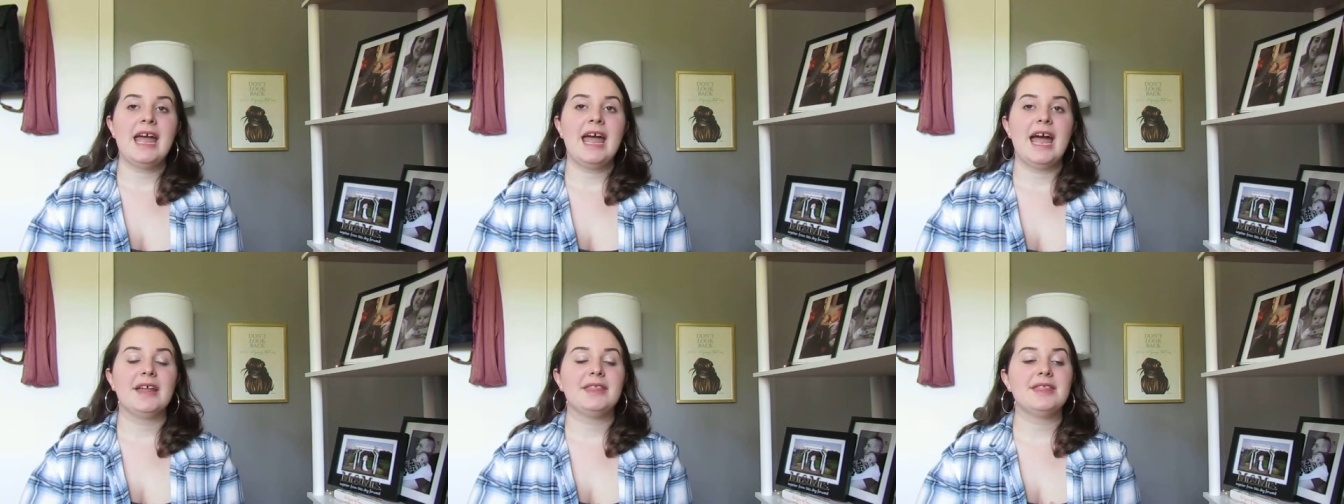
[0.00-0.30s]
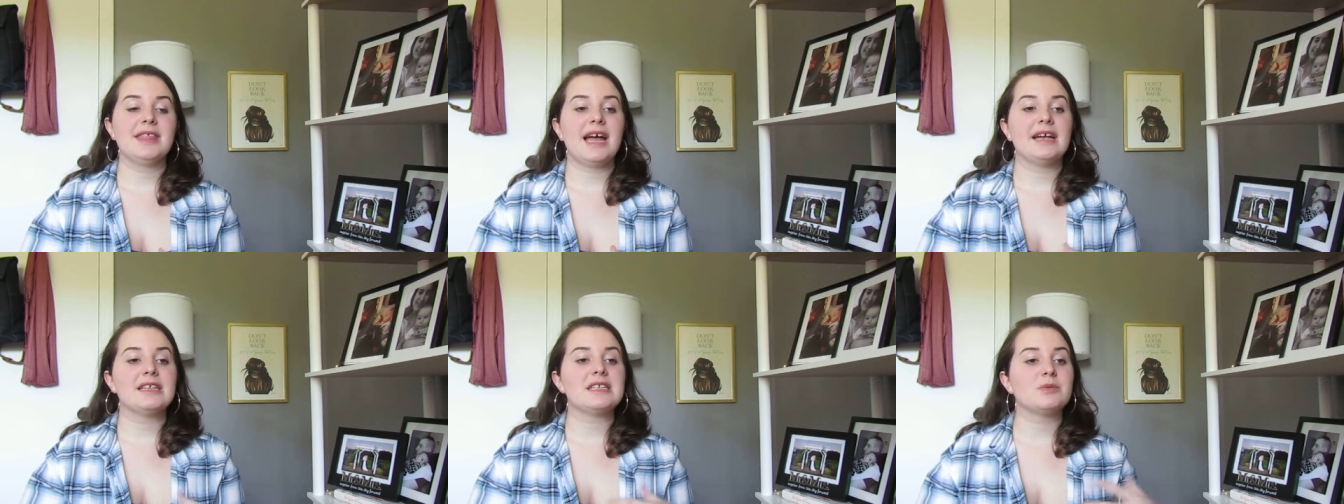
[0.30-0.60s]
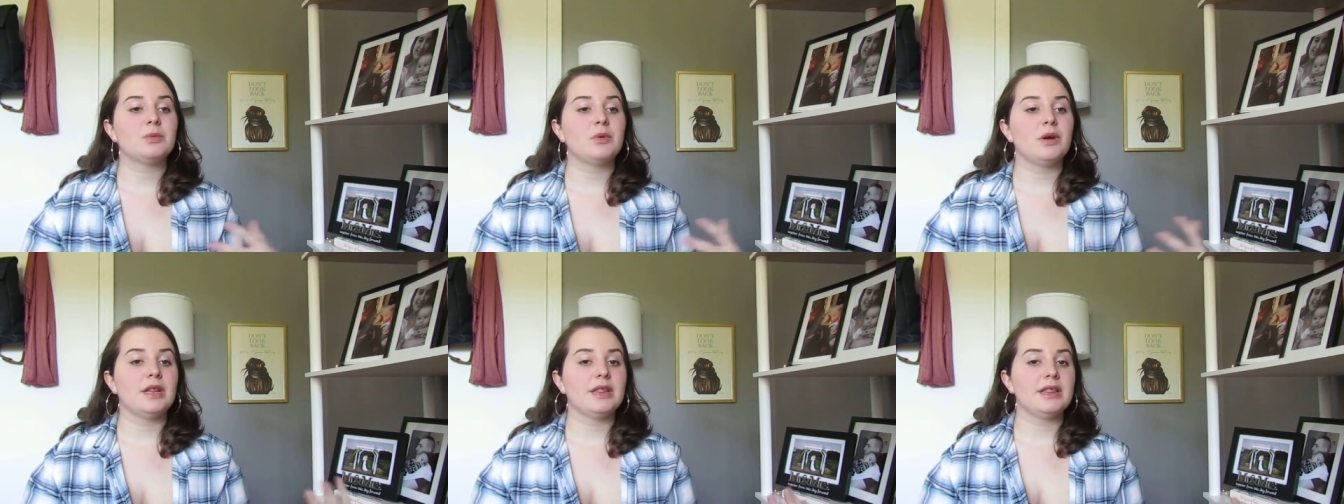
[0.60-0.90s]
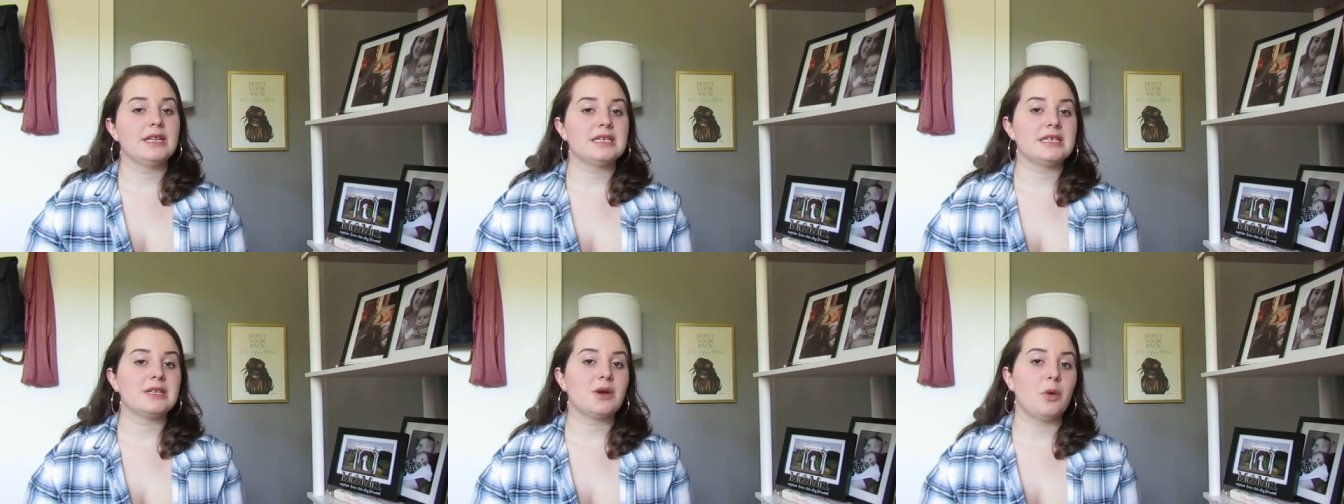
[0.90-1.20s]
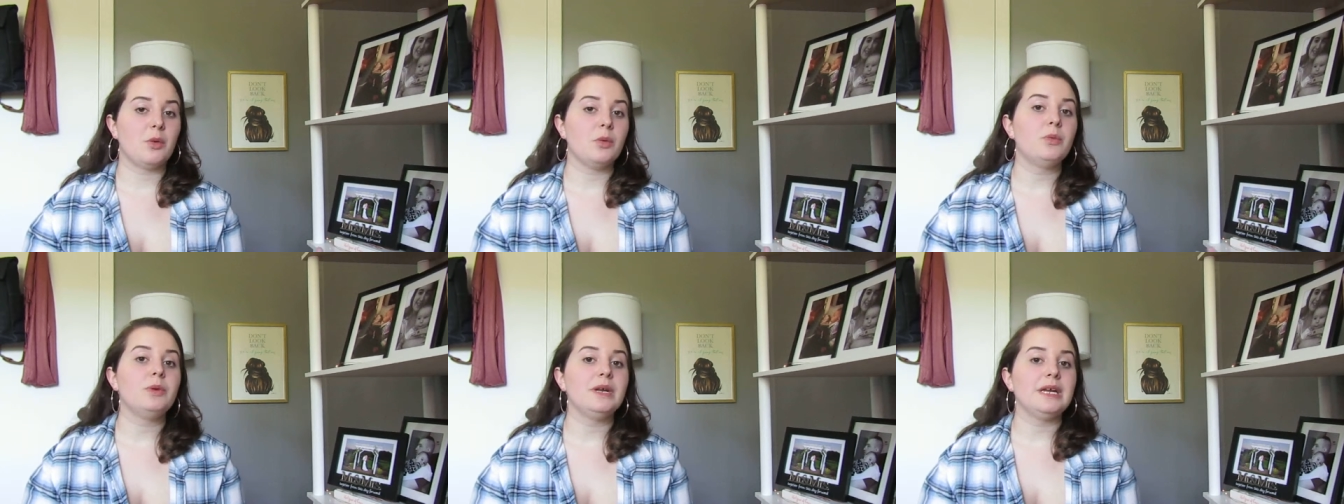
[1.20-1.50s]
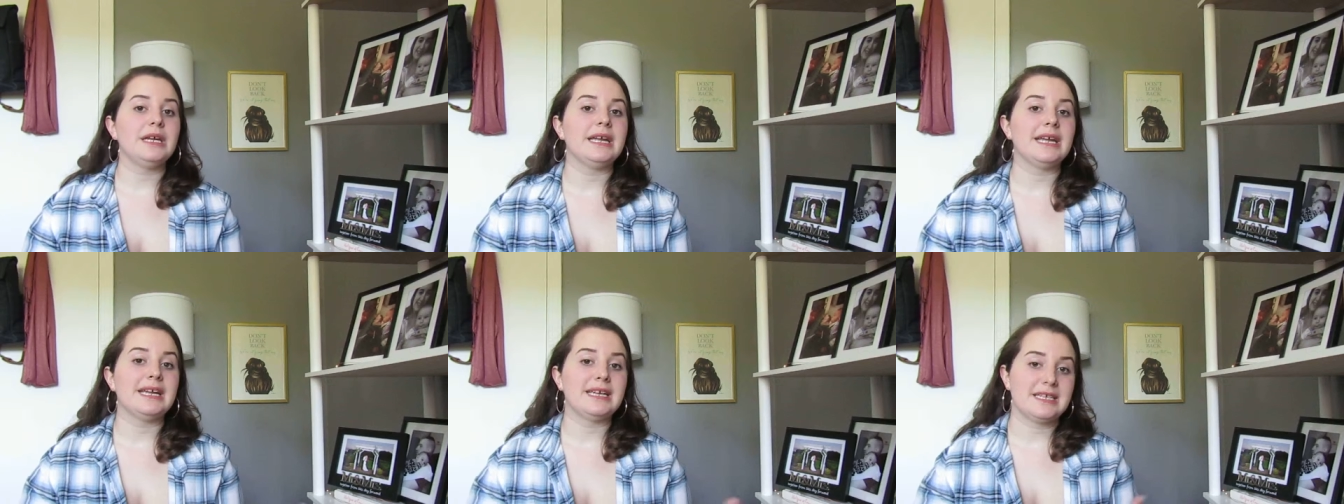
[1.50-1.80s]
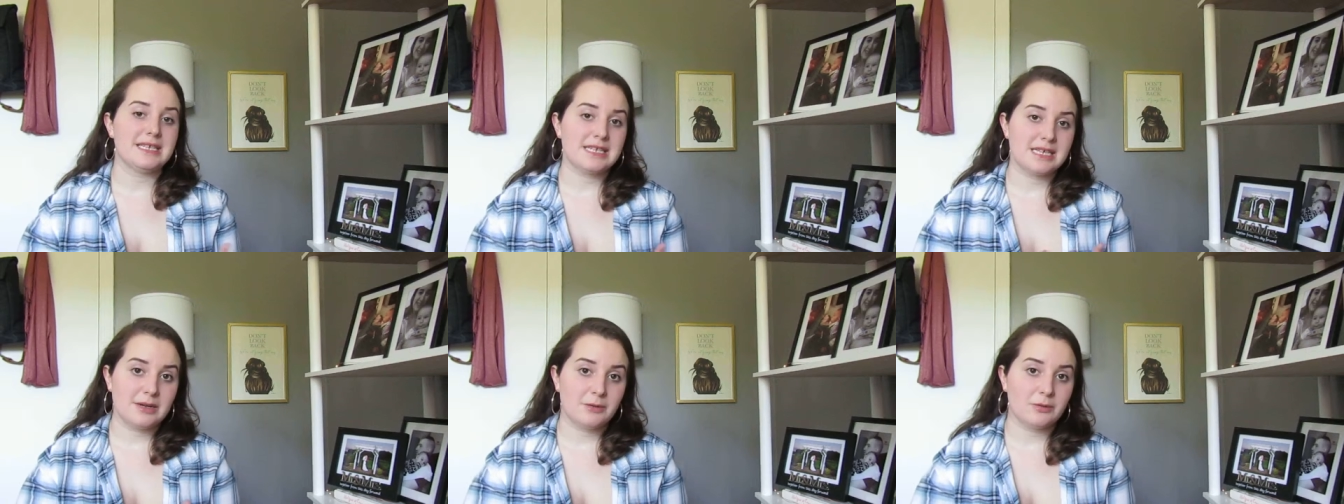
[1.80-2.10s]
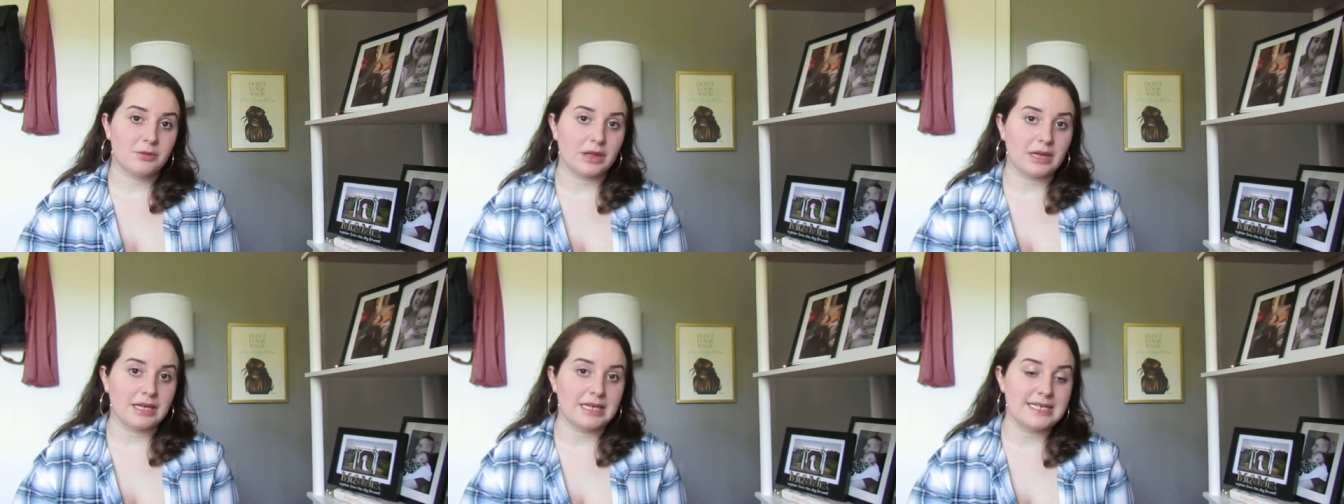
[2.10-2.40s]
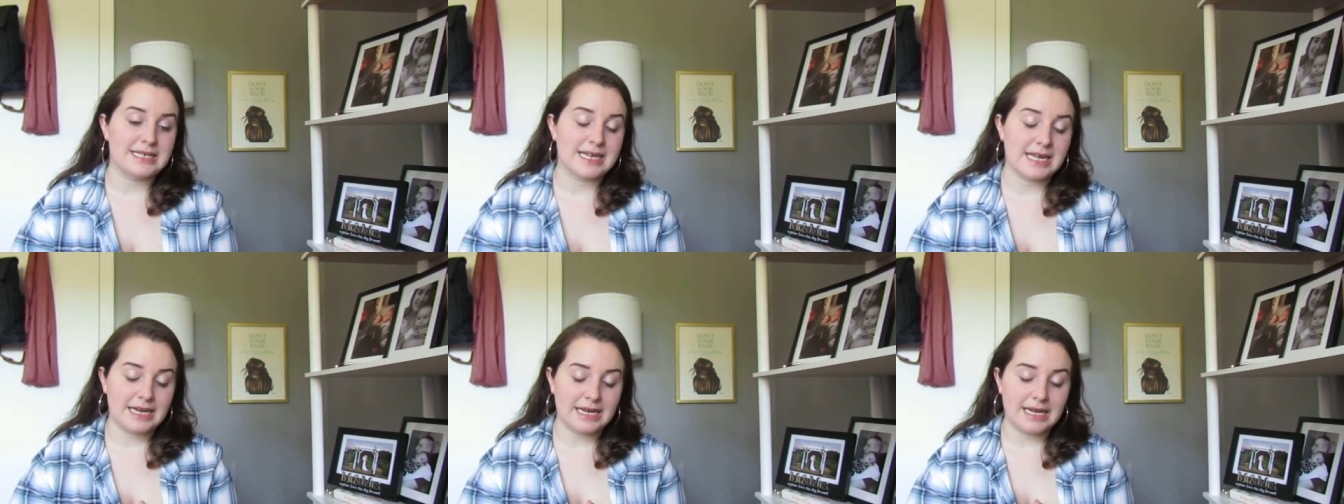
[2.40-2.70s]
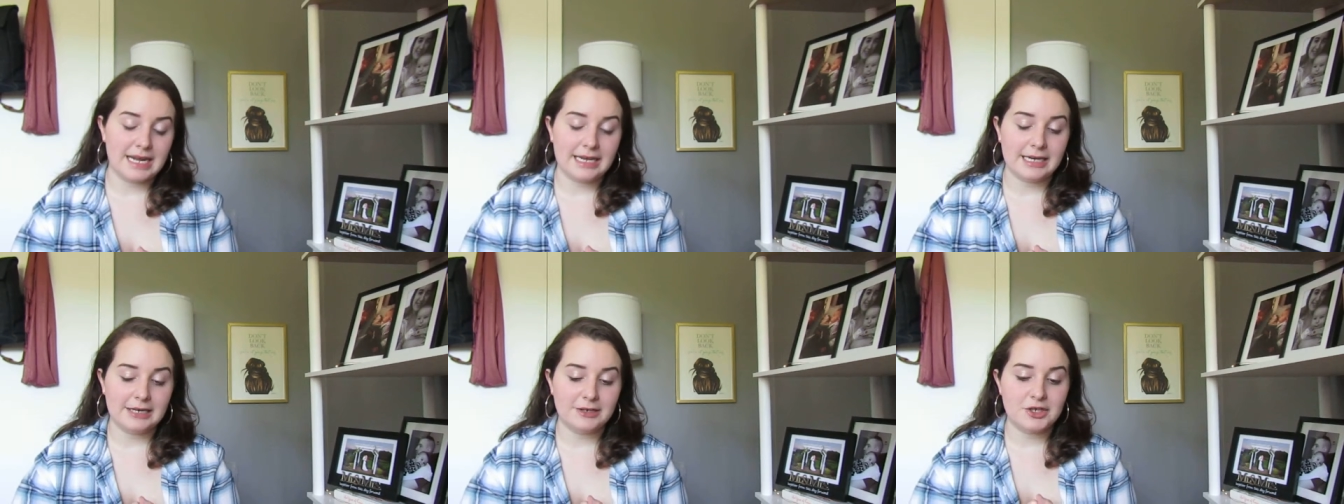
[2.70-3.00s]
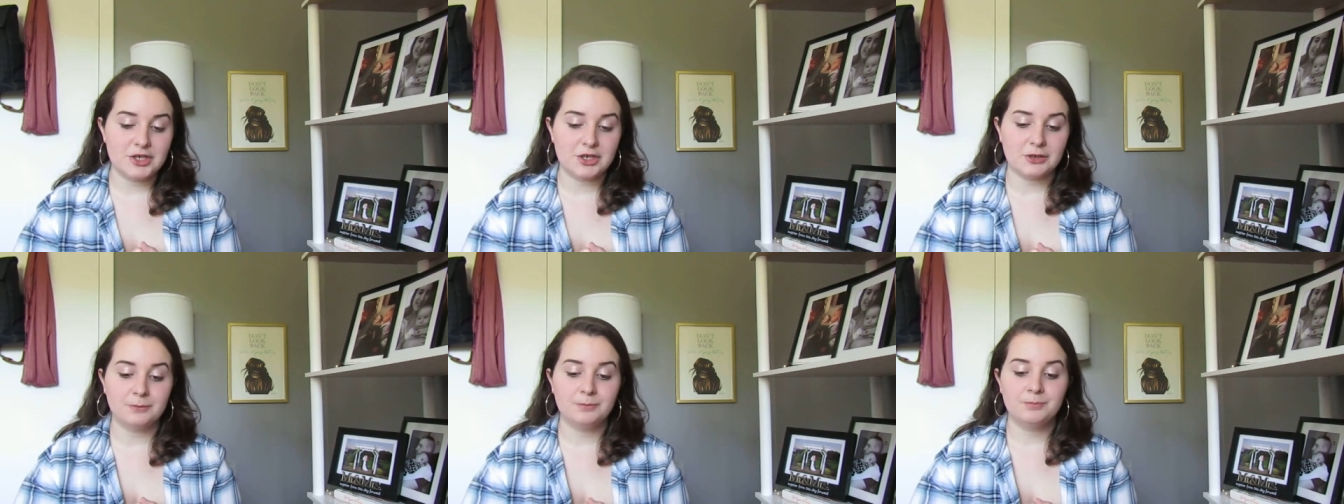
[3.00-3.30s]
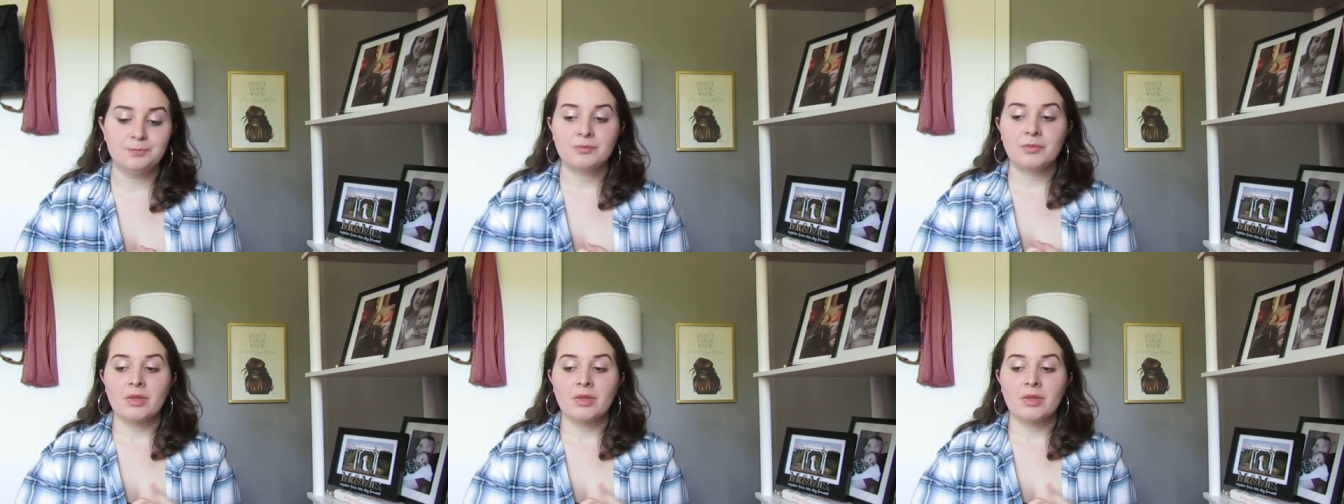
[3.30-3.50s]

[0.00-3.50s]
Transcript: and that's what this whole week is really dedicated to